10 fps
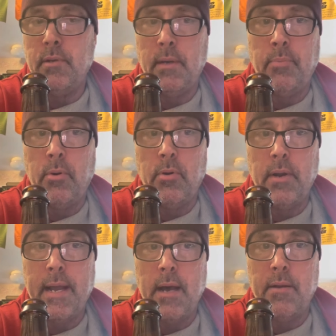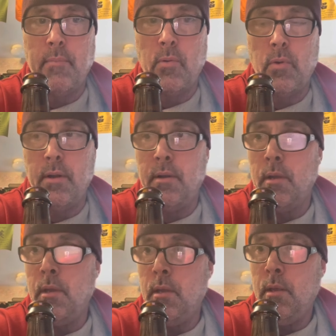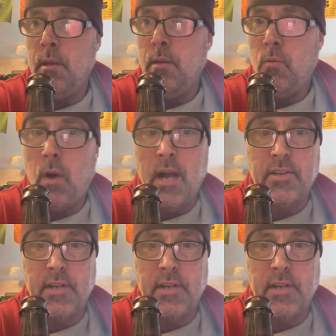pour it out, number one, wash